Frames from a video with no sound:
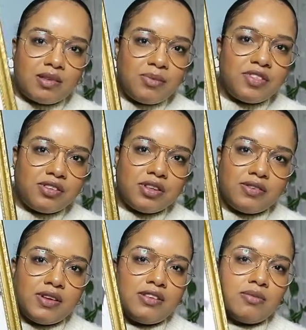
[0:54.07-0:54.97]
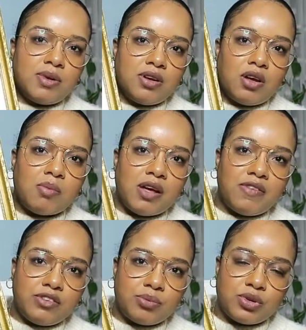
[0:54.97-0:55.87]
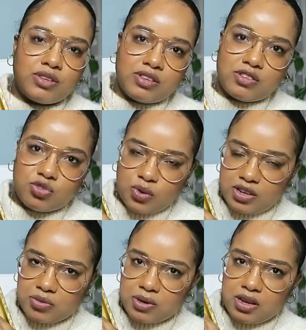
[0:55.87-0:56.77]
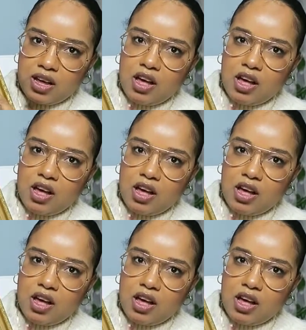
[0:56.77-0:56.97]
Some of the stuff has been on my vision board since 2020.